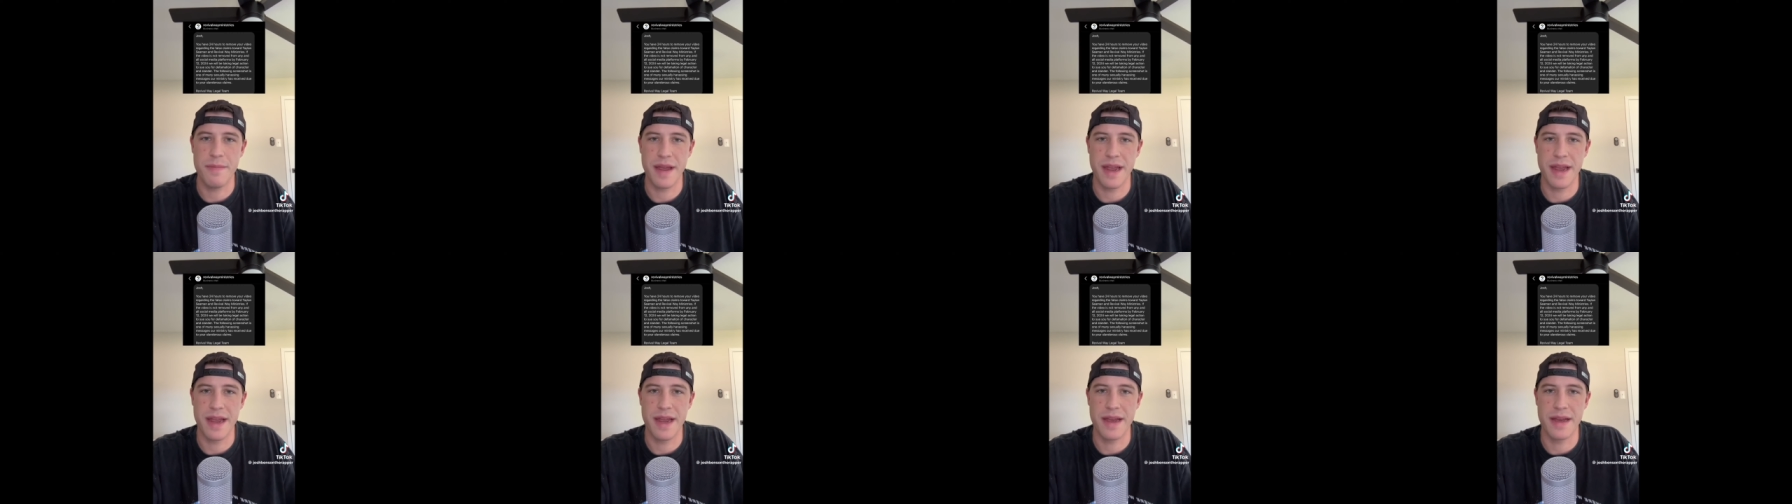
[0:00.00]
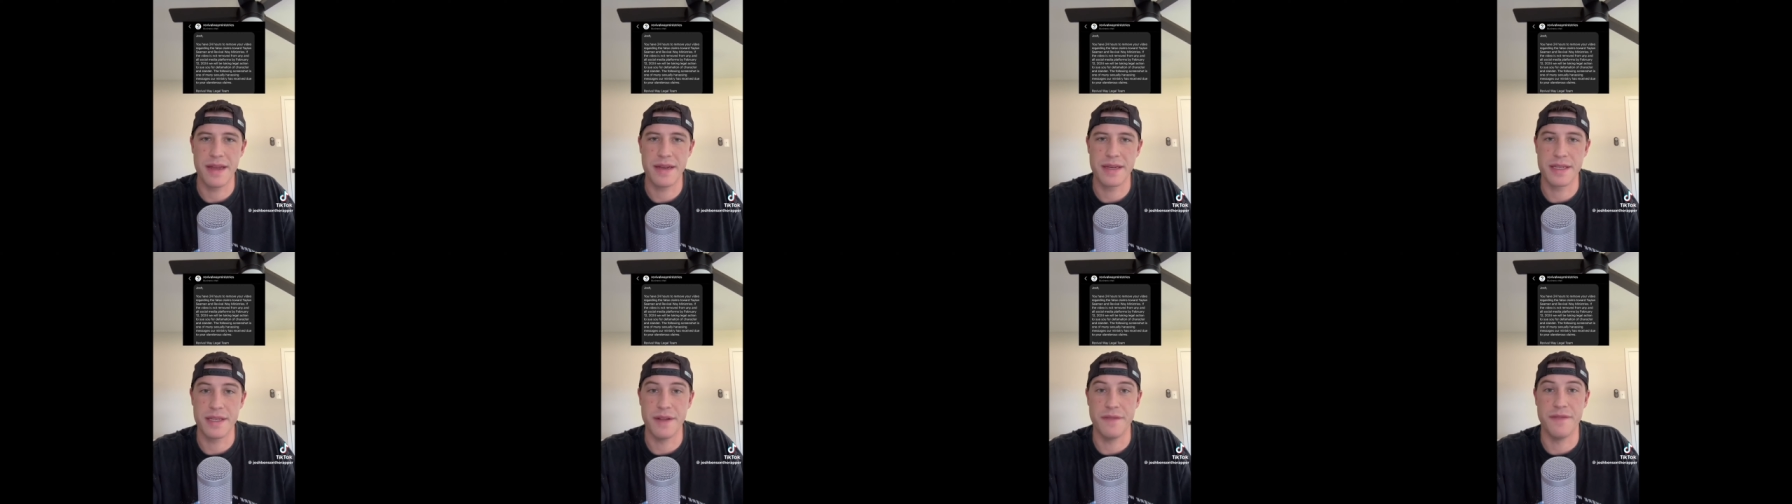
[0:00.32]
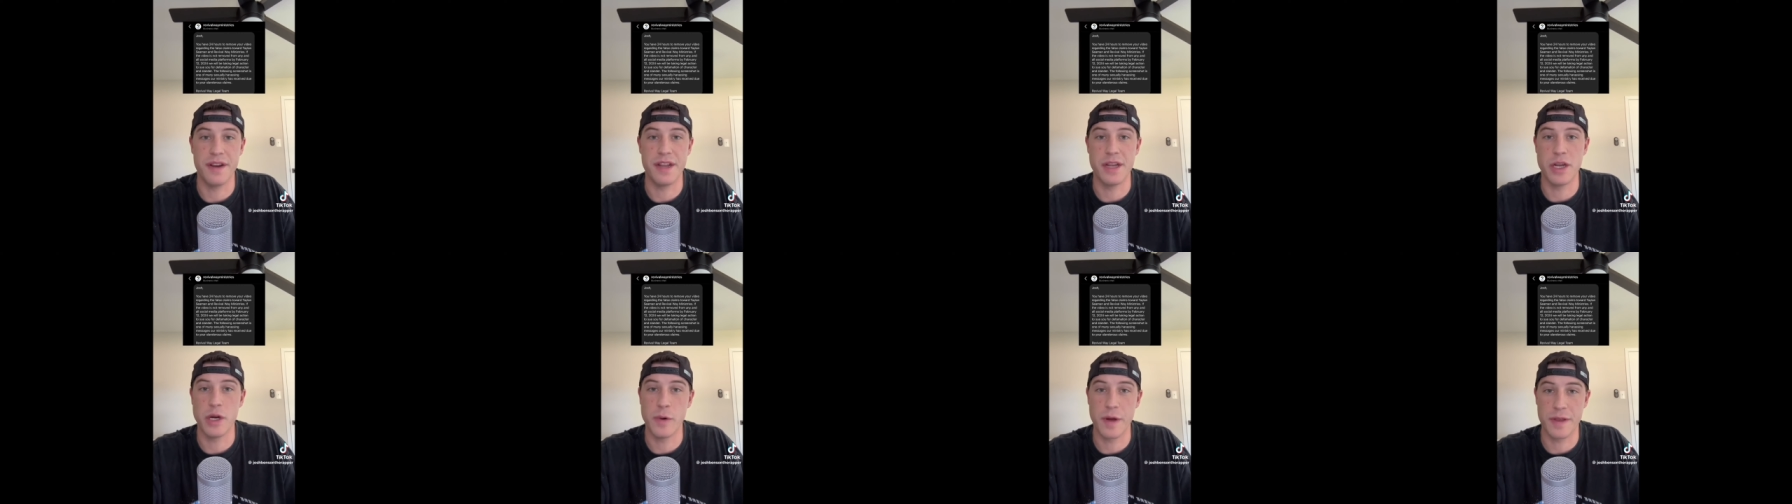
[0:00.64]
and the
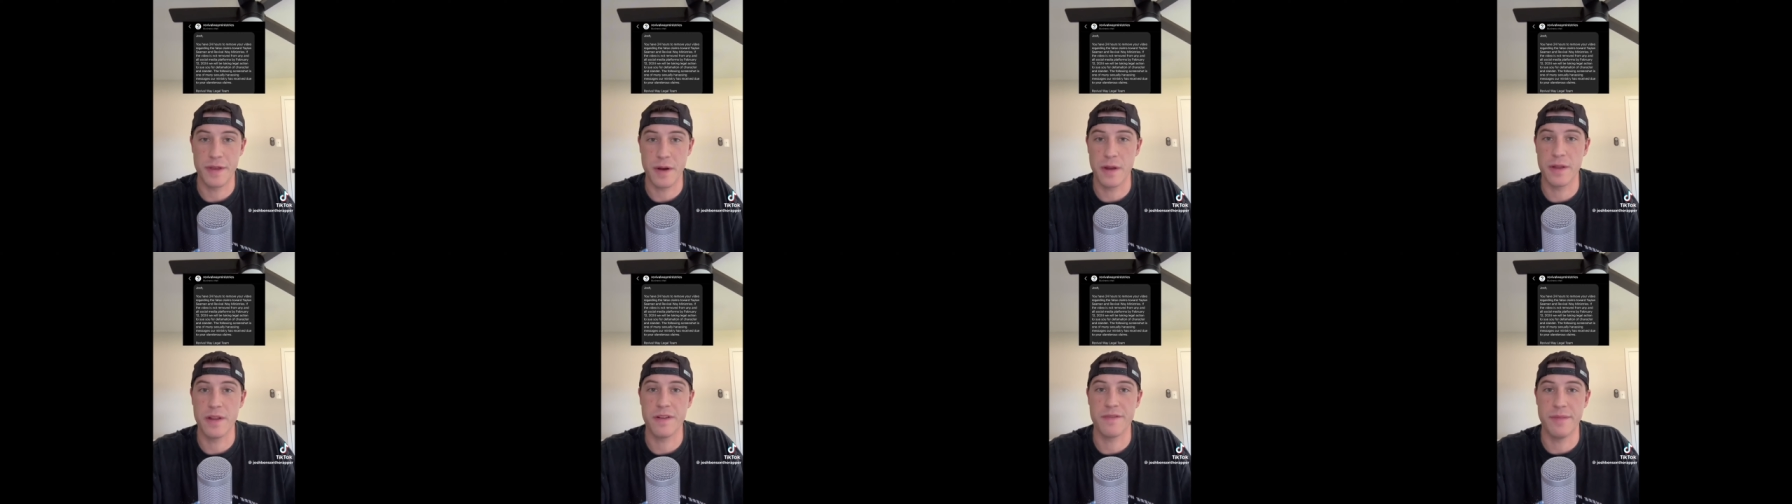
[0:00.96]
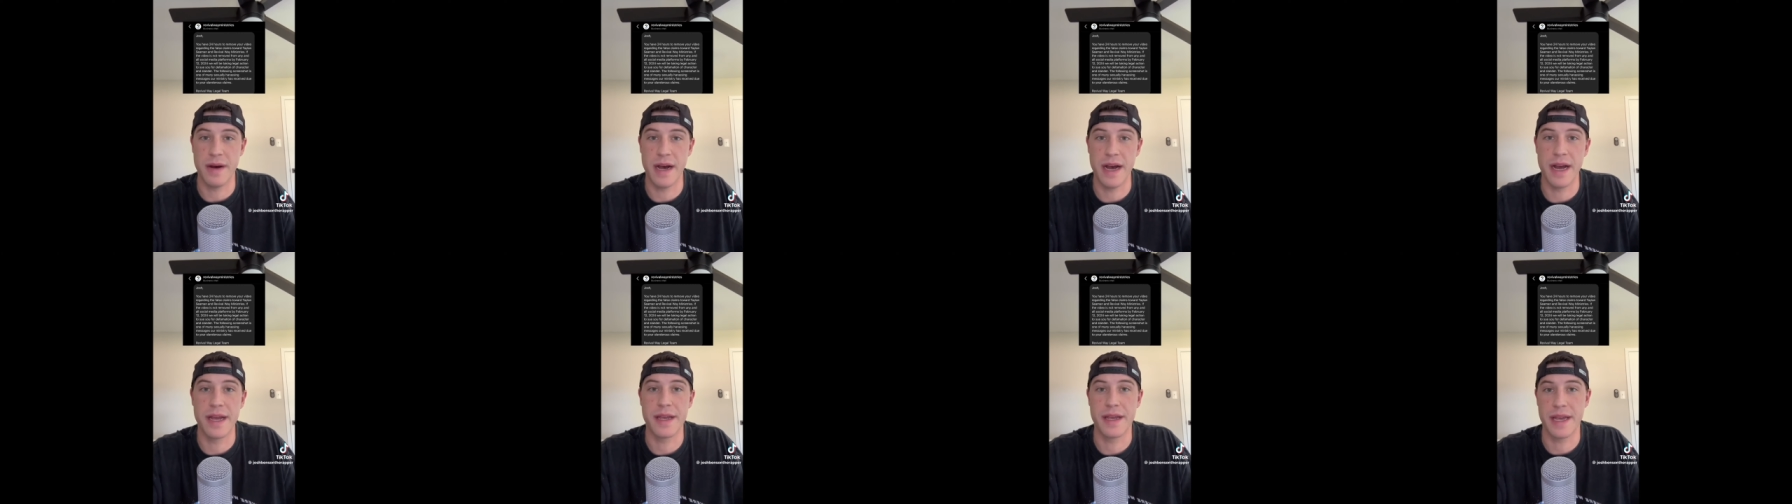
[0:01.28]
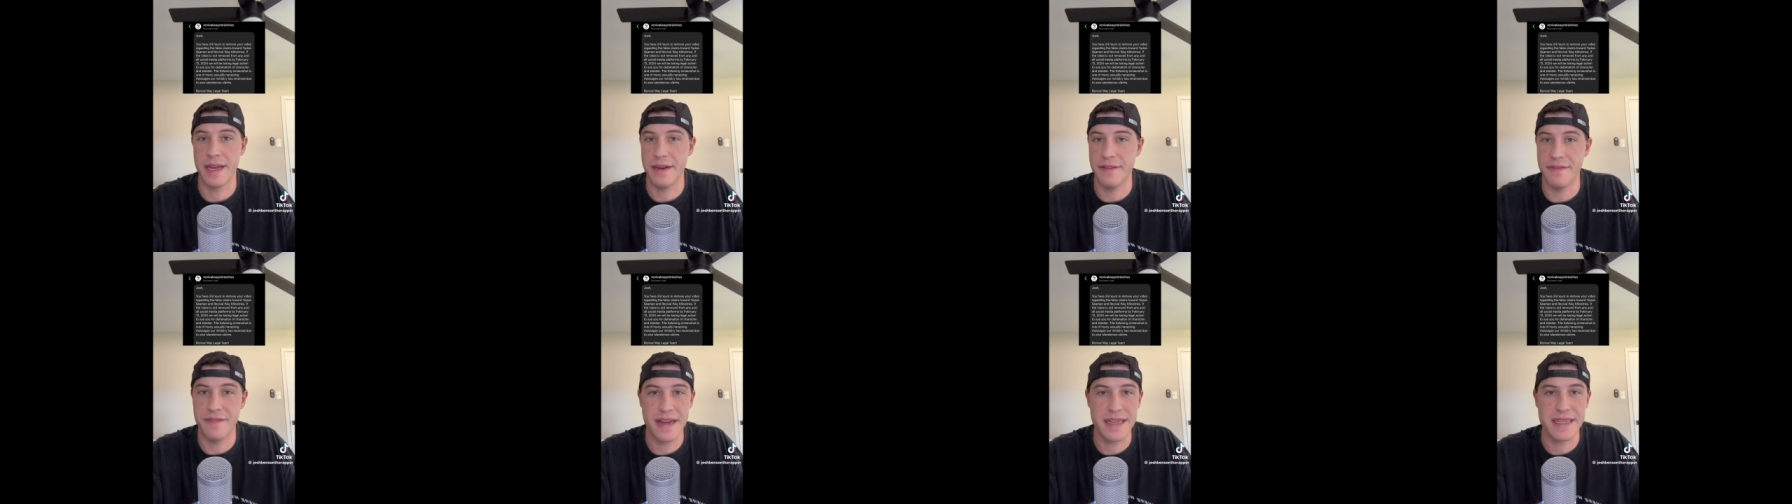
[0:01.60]
video with all of my
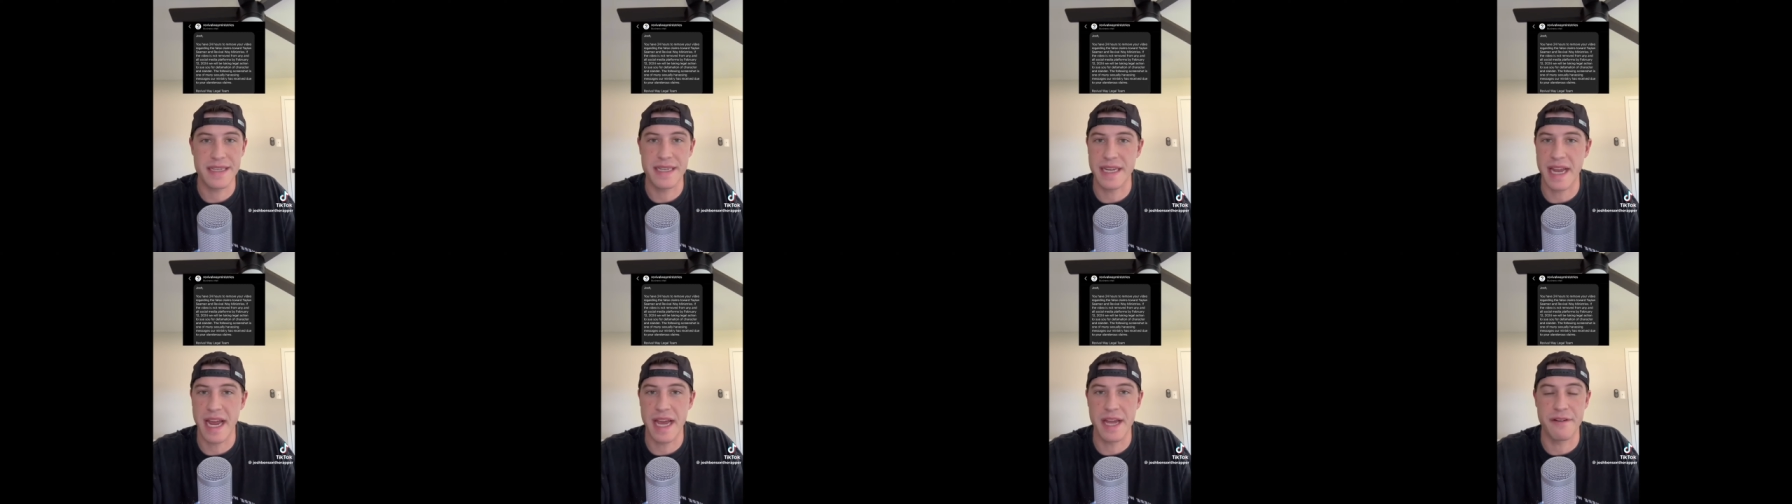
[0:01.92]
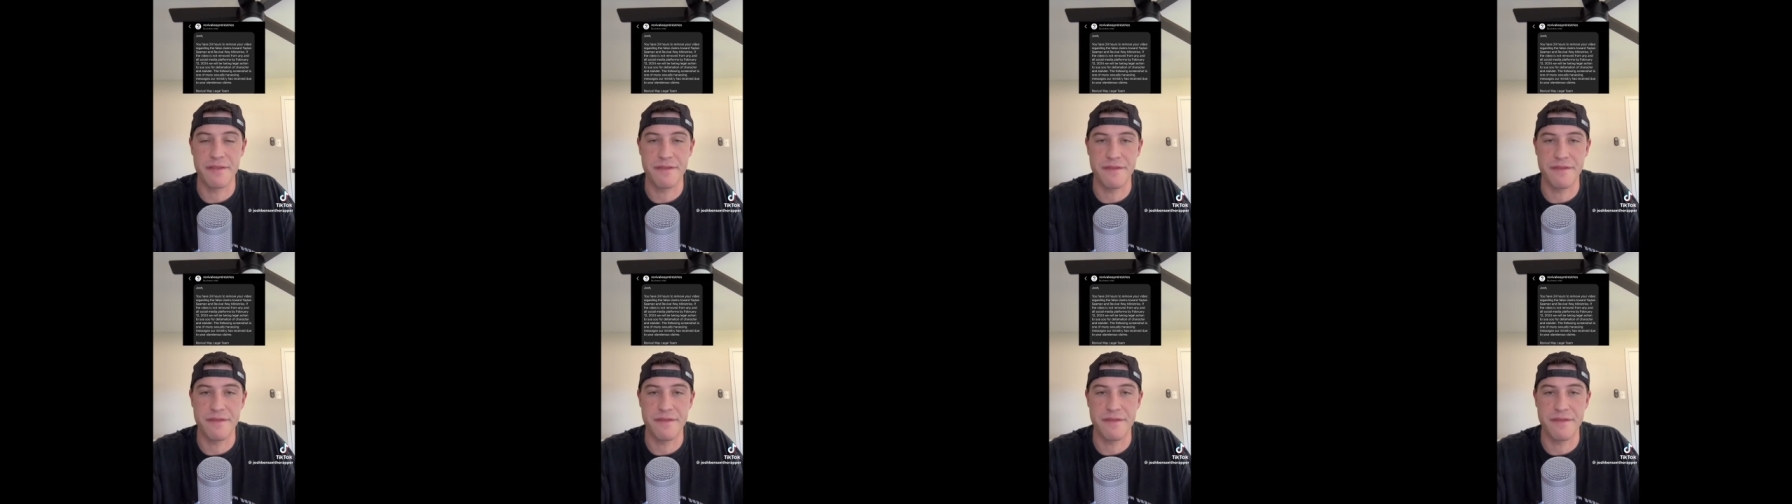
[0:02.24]
investigative